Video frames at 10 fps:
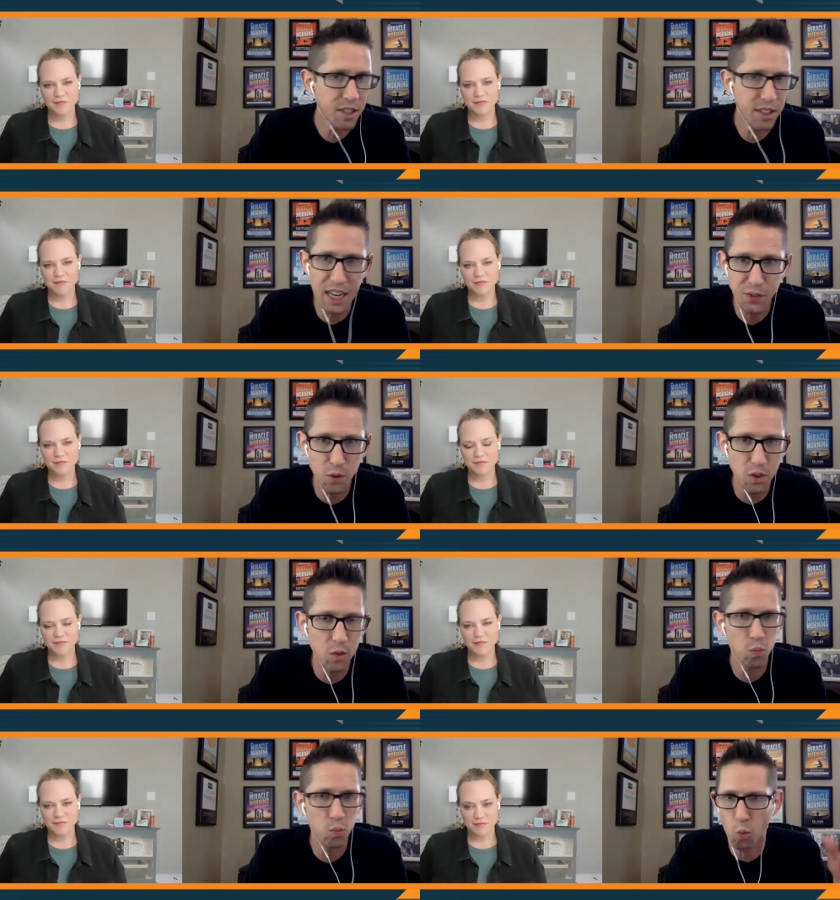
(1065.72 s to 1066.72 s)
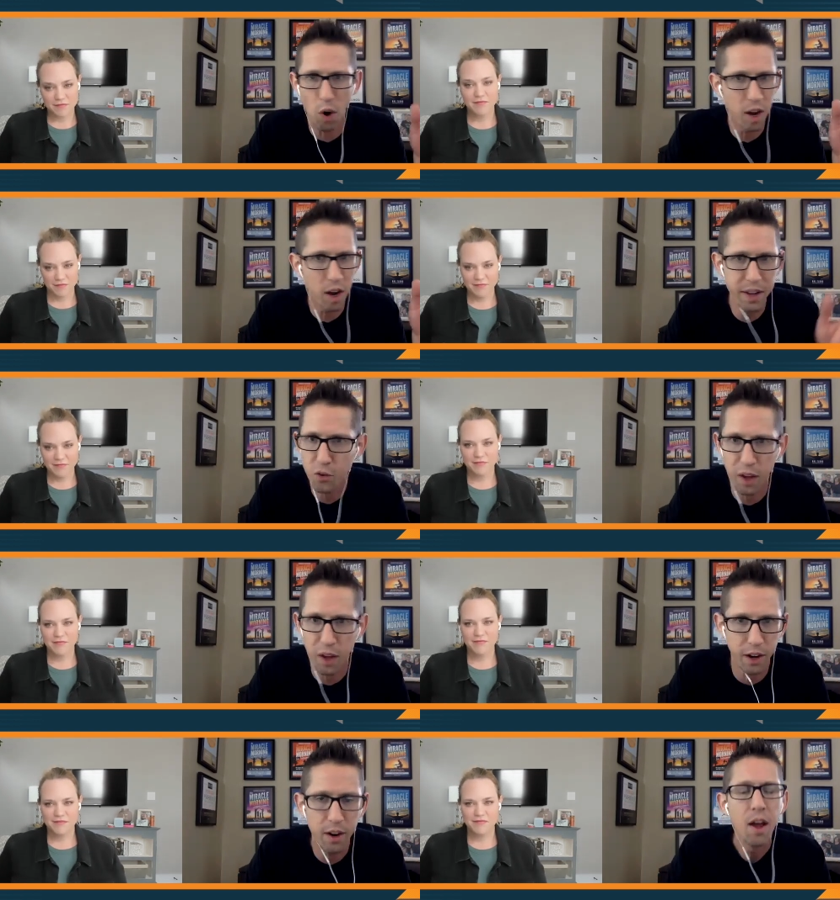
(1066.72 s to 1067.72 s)
Speaker 1: the most successful, one
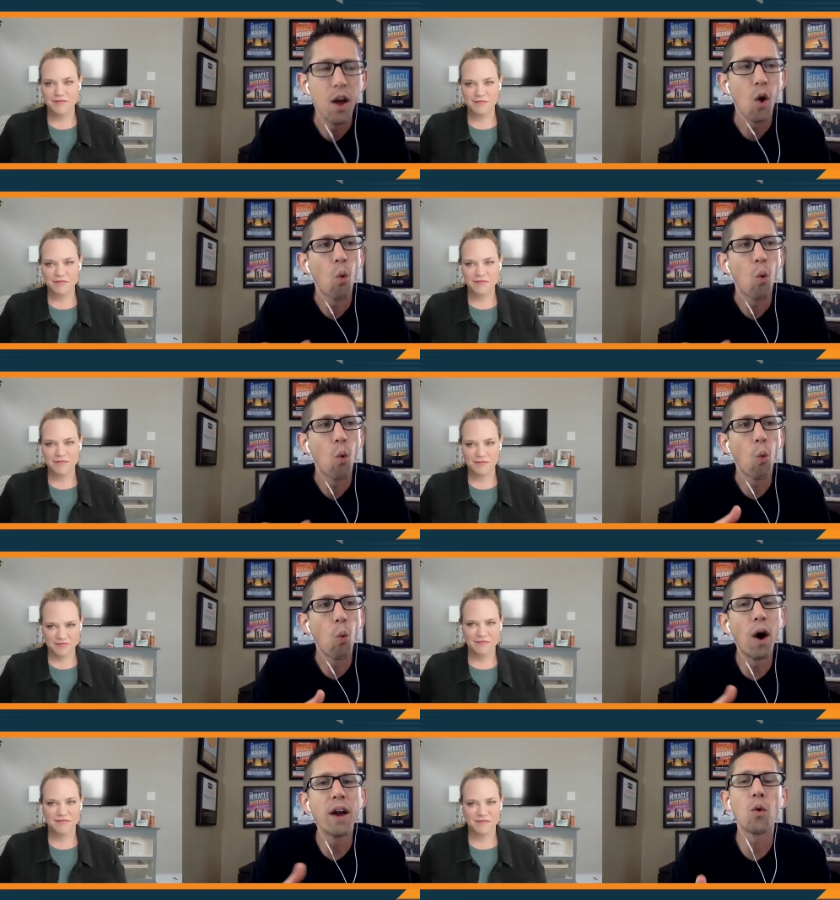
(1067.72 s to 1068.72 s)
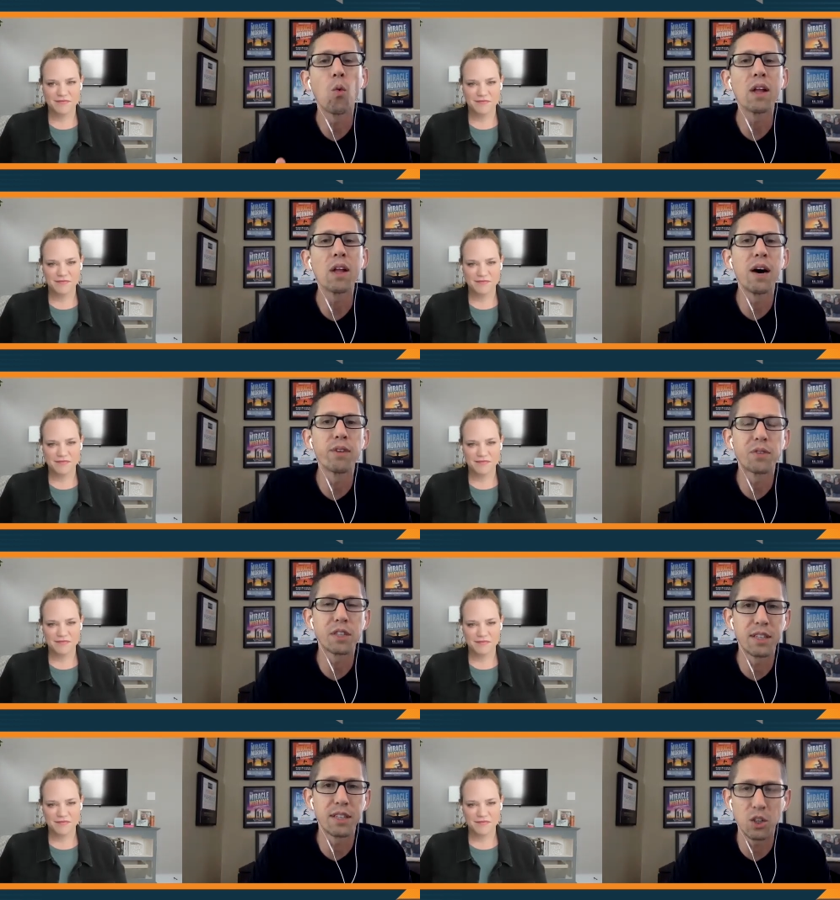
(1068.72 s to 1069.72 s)
being a failure, what, what
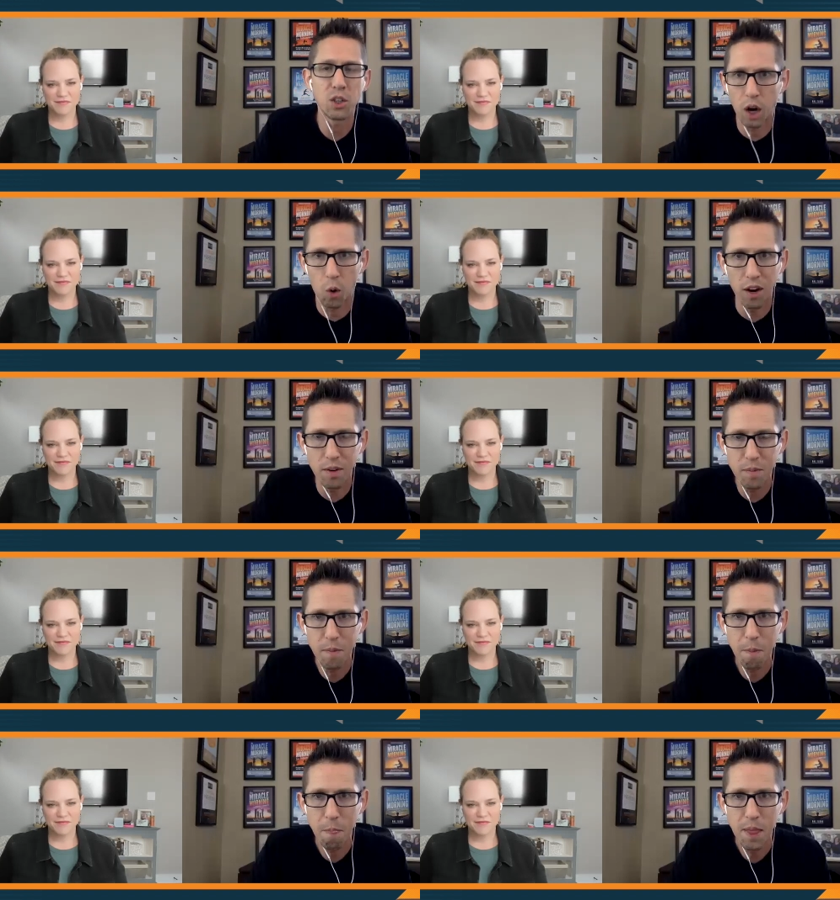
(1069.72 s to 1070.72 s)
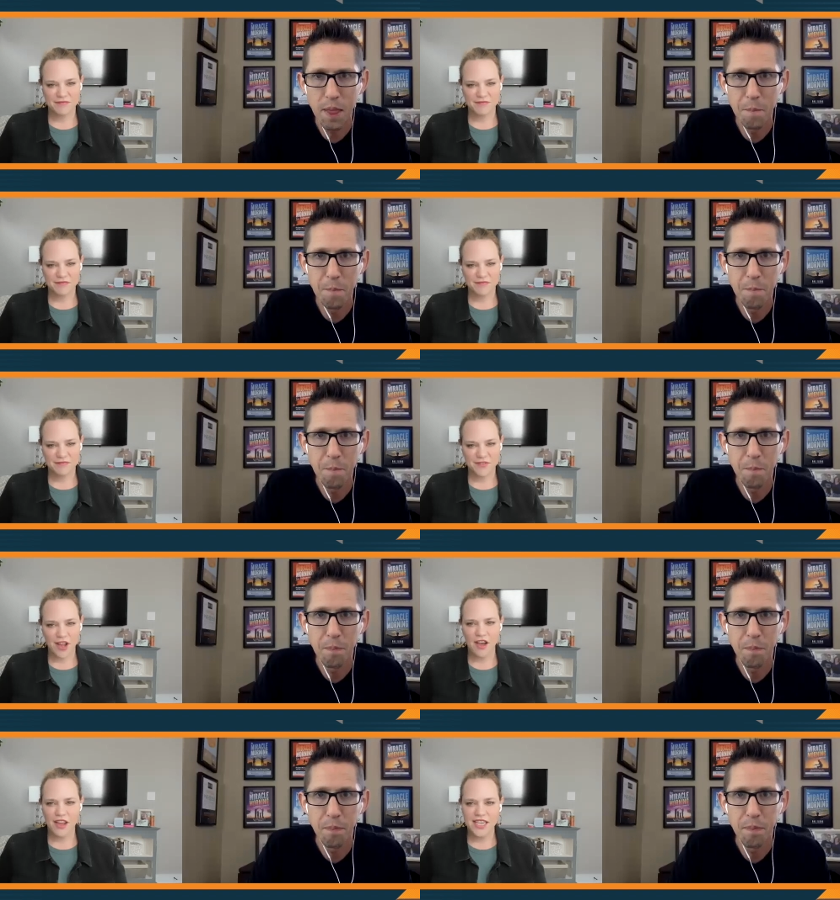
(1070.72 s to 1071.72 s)
level of success do we all want?
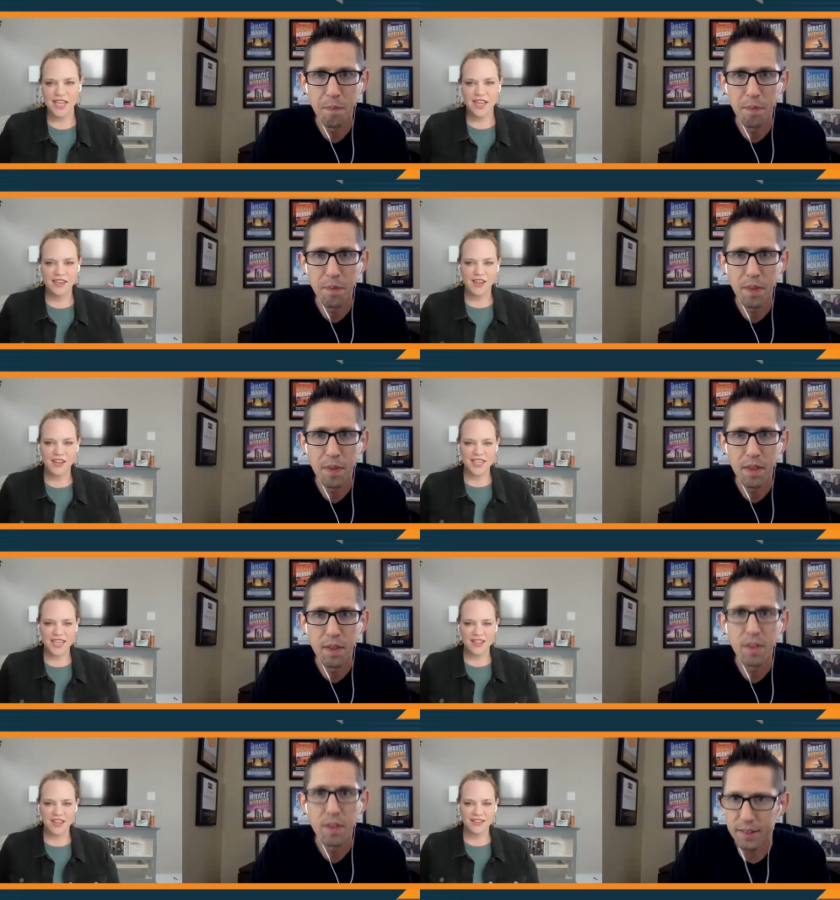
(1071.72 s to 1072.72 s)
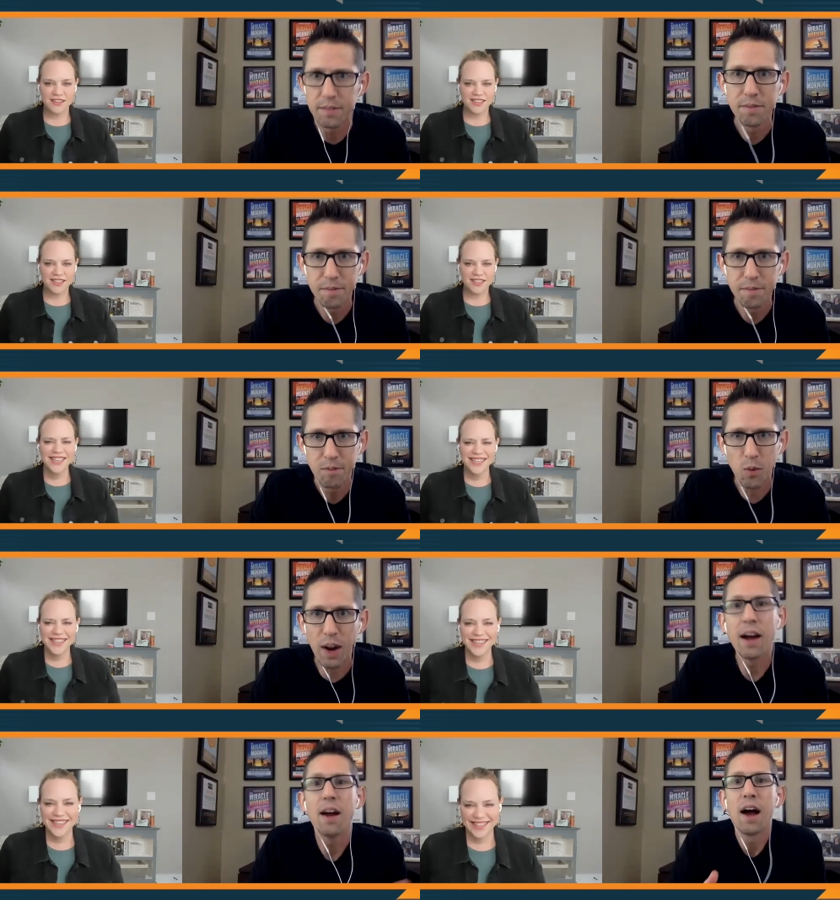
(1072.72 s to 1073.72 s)
Speaker 2: Oh, 10 all day long.
Speaker 1: 10
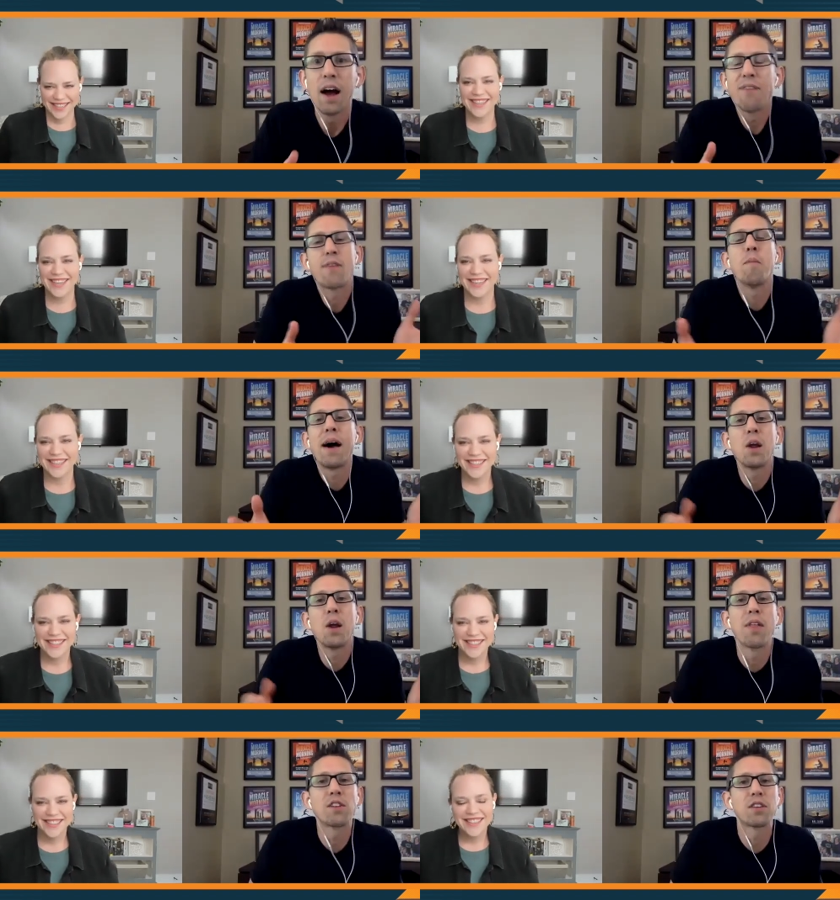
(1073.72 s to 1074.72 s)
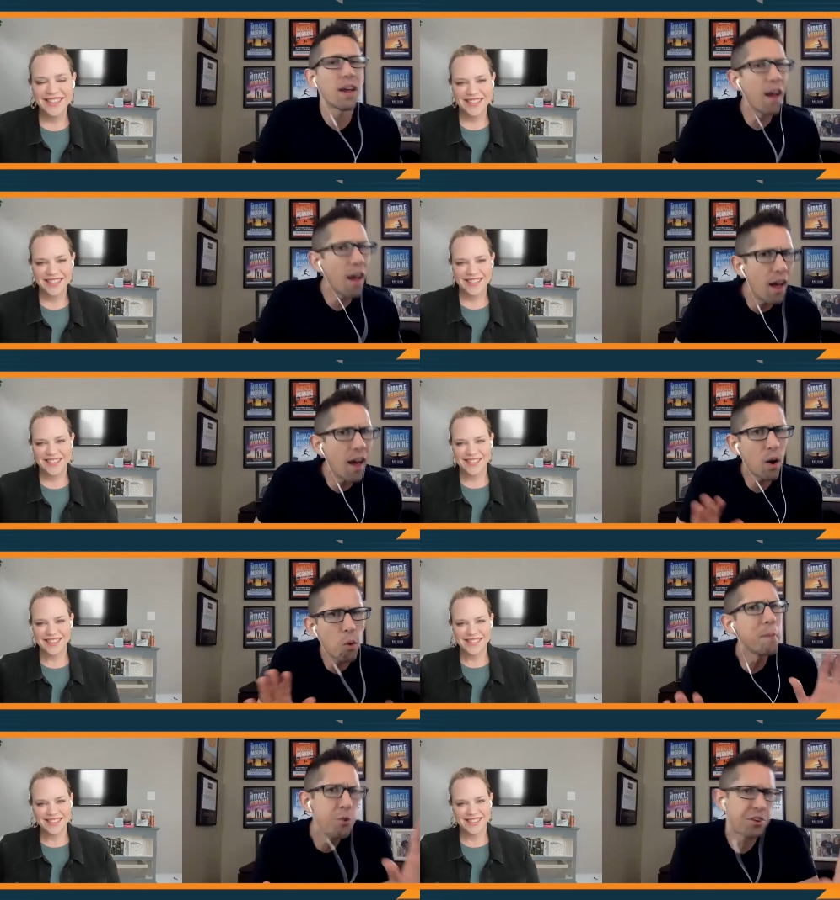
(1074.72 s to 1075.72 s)
right? Yeah. yeah. I've never met anyone that's like, eh,
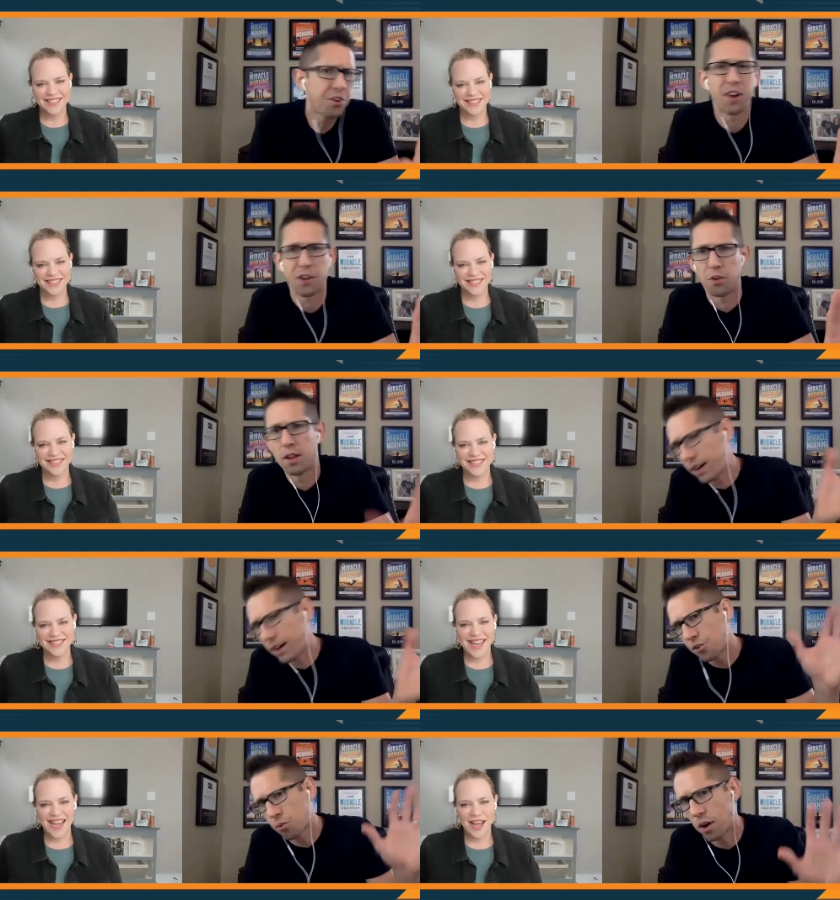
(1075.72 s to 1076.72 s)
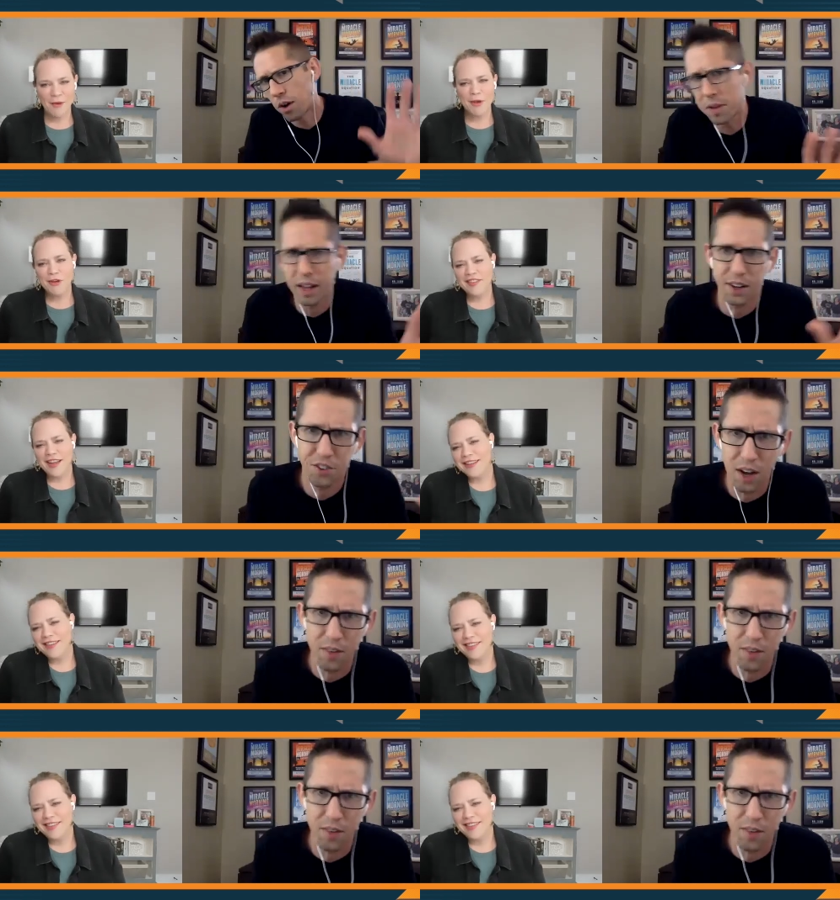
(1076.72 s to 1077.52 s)
I don't want to be too successful. Yeah. Like, I just want to be